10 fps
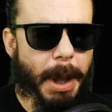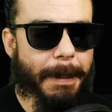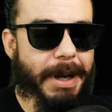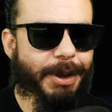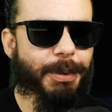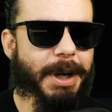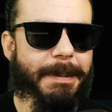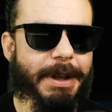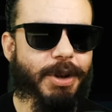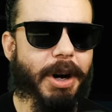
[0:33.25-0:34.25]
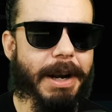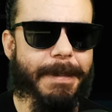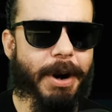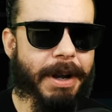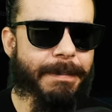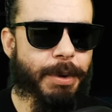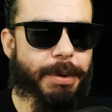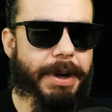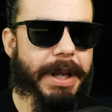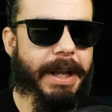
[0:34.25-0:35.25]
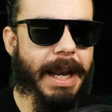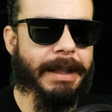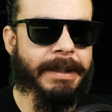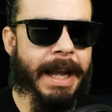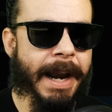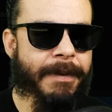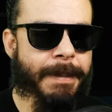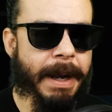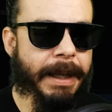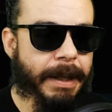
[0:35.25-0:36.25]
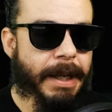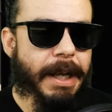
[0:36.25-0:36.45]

because we're going to be talking about community a lot today, everybody.